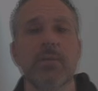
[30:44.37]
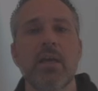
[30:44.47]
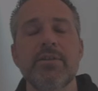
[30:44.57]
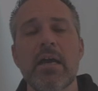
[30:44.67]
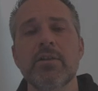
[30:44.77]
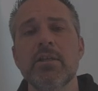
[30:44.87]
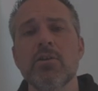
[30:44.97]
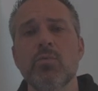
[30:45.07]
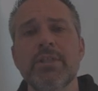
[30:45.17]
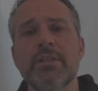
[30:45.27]
Down
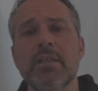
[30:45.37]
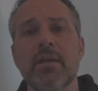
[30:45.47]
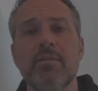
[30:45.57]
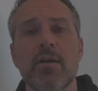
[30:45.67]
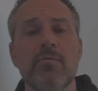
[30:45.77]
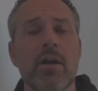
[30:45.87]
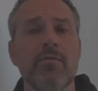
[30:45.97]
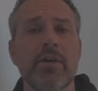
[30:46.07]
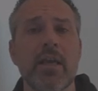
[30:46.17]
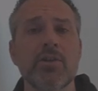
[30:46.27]
here, we see that their
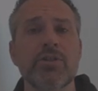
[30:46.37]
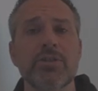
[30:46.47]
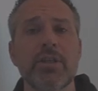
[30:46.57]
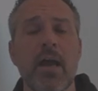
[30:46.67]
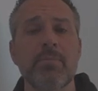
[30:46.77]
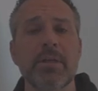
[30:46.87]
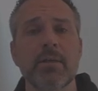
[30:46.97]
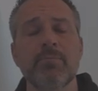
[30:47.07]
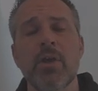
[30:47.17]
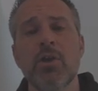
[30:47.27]
verification is
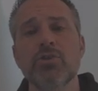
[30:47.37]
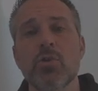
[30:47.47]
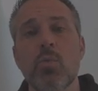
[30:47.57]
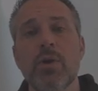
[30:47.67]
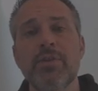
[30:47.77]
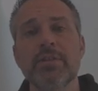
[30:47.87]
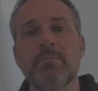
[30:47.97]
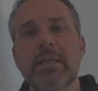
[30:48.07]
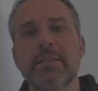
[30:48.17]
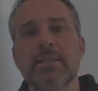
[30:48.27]
happening. So what this
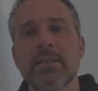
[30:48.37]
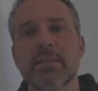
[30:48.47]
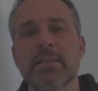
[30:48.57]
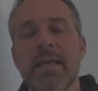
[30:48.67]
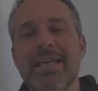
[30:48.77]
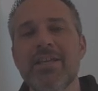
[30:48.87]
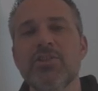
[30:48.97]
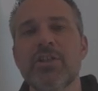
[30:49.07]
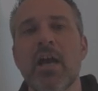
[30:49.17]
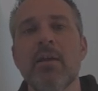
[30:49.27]
means is
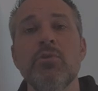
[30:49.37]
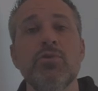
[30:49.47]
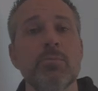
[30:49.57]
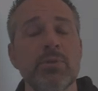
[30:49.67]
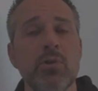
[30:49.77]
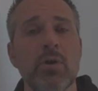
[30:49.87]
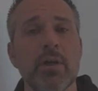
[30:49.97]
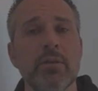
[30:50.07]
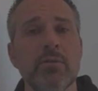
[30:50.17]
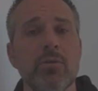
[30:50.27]
each time you
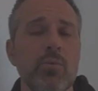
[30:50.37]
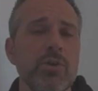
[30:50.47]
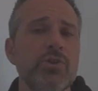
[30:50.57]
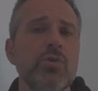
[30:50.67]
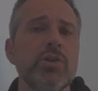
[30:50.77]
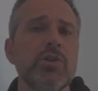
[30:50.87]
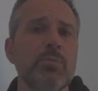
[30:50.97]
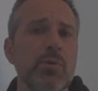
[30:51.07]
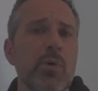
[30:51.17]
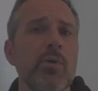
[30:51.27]
deploy, which you could
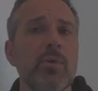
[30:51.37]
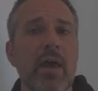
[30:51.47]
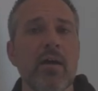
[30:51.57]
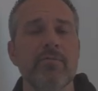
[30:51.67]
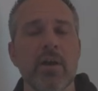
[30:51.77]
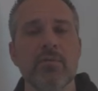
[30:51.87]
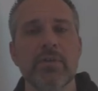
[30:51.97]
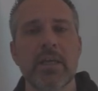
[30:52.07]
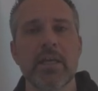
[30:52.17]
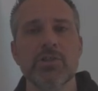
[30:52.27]
deploy without
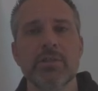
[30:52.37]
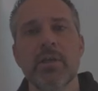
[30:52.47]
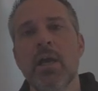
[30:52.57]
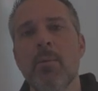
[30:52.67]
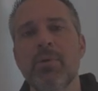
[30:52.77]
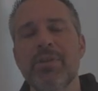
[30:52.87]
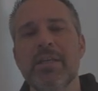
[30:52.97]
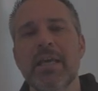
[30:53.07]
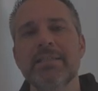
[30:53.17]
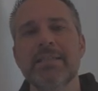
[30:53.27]
verification, but the
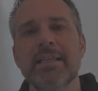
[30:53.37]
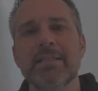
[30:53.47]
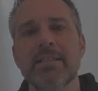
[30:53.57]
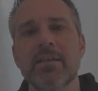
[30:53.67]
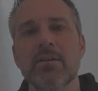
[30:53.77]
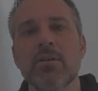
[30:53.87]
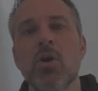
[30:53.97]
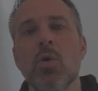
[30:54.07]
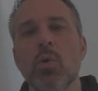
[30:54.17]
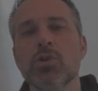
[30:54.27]
nice thing is here,
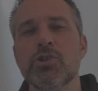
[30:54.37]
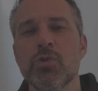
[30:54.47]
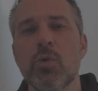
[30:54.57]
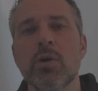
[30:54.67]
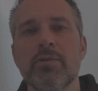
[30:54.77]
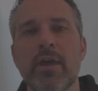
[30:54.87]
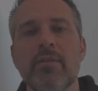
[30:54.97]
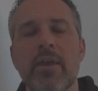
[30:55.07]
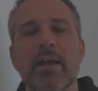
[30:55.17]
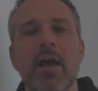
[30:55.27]
we're sure
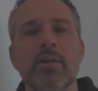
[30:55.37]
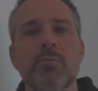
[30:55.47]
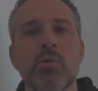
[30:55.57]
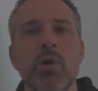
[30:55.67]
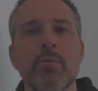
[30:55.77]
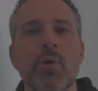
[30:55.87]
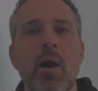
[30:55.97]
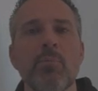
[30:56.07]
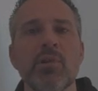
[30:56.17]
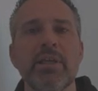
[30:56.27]
that that got deployed
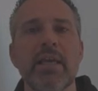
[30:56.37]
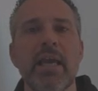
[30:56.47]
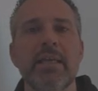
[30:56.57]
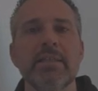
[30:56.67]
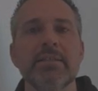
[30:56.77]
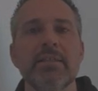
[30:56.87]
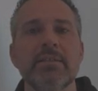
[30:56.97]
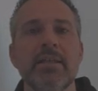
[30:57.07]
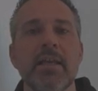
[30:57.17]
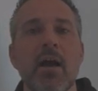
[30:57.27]
properly and is
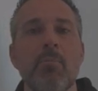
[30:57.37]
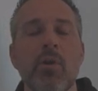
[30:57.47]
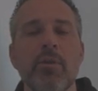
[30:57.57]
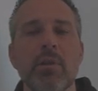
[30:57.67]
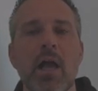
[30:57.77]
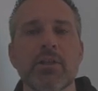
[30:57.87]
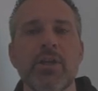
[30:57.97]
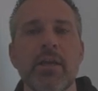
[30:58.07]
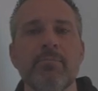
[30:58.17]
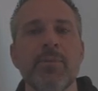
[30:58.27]
sitting up on the
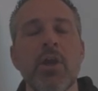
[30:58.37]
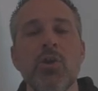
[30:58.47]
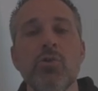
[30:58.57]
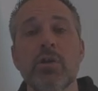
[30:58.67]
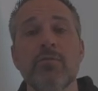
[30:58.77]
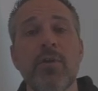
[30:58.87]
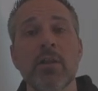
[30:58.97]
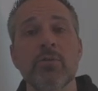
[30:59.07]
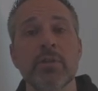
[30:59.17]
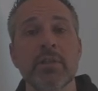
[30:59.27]
blockchain. You can
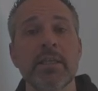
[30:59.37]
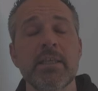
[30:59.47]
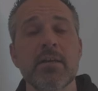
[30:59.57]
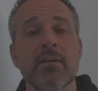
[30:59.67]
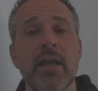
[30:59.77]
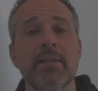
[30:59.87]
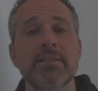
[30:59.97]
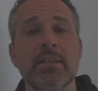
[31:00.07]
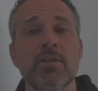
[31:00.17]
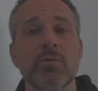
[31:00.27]
follow the link here and
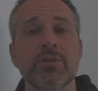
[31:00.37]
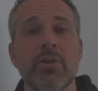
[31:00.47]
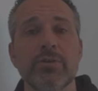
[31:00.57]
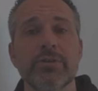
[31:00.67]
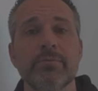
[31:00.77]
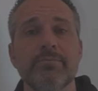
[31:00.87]
see the results.